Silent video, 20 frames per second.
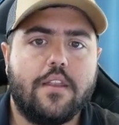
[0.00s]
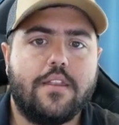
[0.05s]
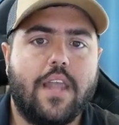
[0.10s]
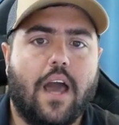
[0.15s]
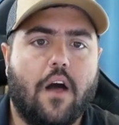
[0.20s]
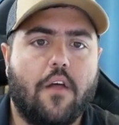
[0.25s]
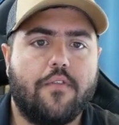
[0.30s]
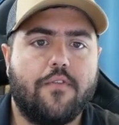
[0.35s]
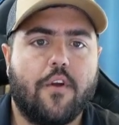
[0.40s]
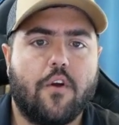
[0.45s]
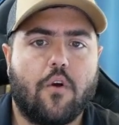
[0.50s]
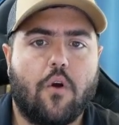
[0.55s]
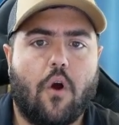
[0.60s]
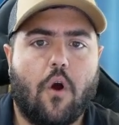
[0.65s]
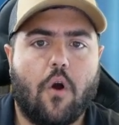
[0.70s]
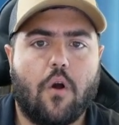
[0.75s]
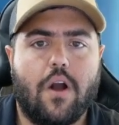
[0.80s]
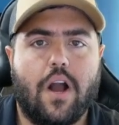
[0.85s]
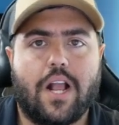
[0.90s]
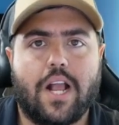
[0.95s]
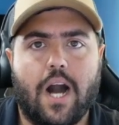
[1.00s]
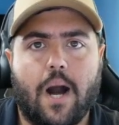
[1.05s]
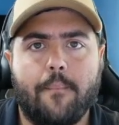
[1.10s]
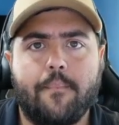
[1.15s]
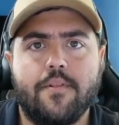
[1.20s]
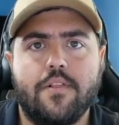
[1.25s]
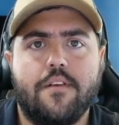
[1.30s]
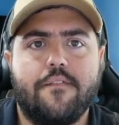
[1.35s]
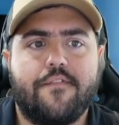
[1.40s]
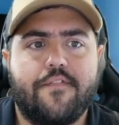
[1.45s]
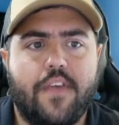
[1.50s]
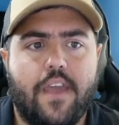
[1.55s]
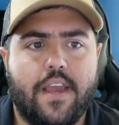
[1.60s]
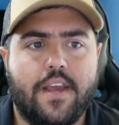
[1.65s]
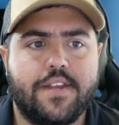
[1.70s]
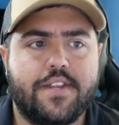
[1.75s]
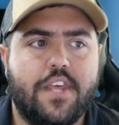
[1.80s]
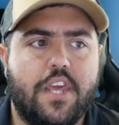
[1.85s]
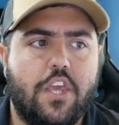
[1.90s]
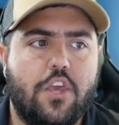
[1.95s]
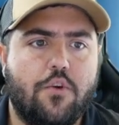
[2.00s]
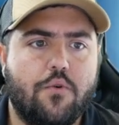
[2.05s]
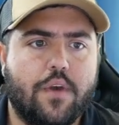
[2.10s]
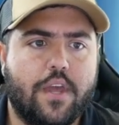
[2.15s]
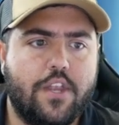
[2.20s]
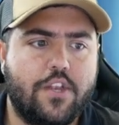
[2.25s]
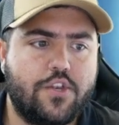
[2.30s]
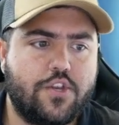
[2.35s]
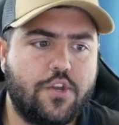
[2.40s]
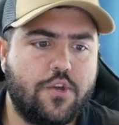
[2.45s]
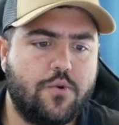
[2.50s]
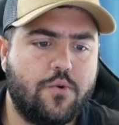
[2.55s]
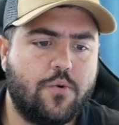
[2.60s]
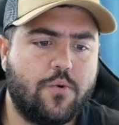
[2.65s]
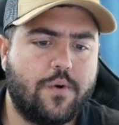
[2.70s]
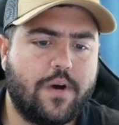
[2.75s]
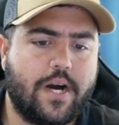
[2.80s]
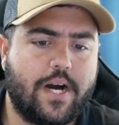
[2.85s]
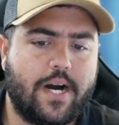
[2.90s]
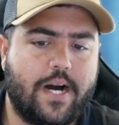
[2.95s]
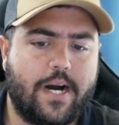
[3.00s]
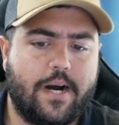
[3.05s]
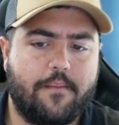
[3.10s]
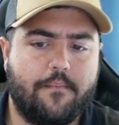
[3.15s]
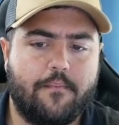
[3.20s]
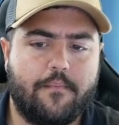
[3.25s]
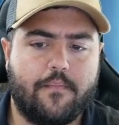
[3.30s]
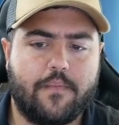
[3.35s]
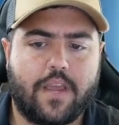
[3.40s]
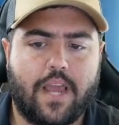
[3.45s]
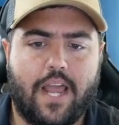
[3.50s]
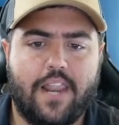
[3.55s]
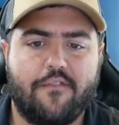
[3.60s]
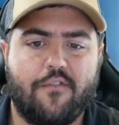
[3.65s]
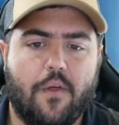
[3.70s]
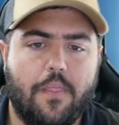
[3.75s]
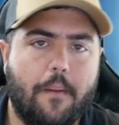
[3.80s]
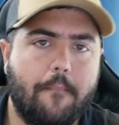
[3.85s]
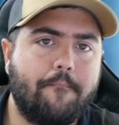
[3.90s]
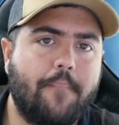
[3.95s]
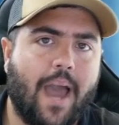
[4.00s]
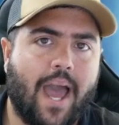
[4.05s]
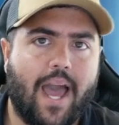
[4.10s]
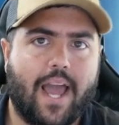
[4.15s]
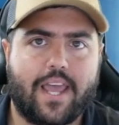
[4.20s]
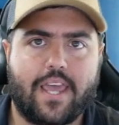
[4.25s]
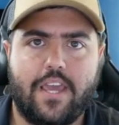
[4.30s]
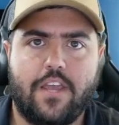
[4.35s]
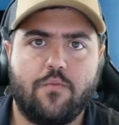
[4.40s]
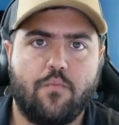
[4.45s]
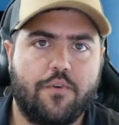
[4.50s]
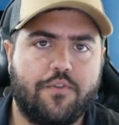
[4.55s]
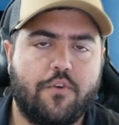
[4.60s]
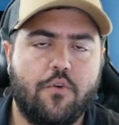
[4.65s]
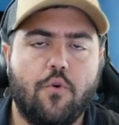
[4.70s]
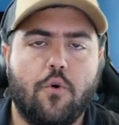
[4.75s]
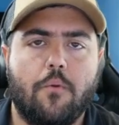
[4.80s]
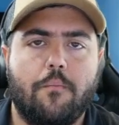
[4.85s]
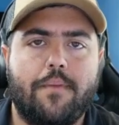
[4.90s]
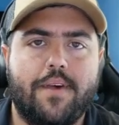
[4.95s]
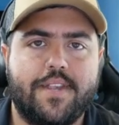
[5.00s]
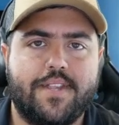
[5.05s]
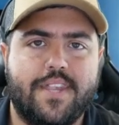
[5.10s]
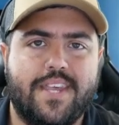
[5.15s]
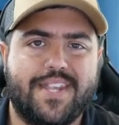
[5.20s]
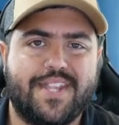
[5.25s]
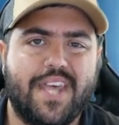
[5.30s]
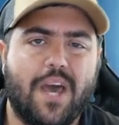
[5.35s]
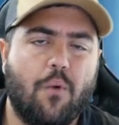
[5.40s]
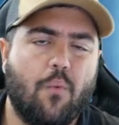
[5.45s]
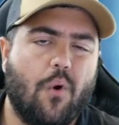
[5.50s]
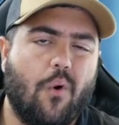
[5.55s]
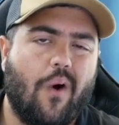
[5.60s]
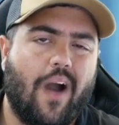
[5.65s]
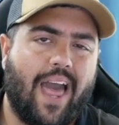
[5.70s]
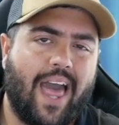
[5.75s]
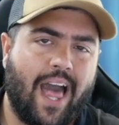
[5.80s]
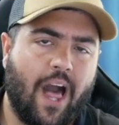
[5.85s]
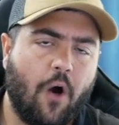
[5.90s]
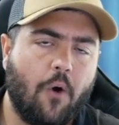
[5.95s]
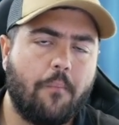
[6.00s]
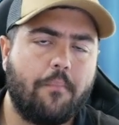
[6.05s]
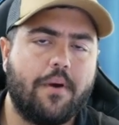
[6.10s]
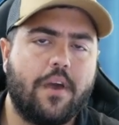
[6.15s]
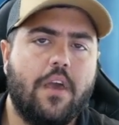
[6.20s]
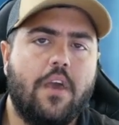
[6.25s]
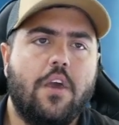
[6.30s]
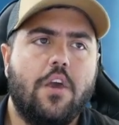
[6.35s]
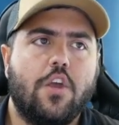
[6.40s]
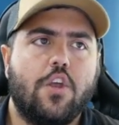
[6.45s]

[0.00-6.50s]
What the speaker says: Now, there are a couple of things that you can do kind of on the back end with Google Business that will help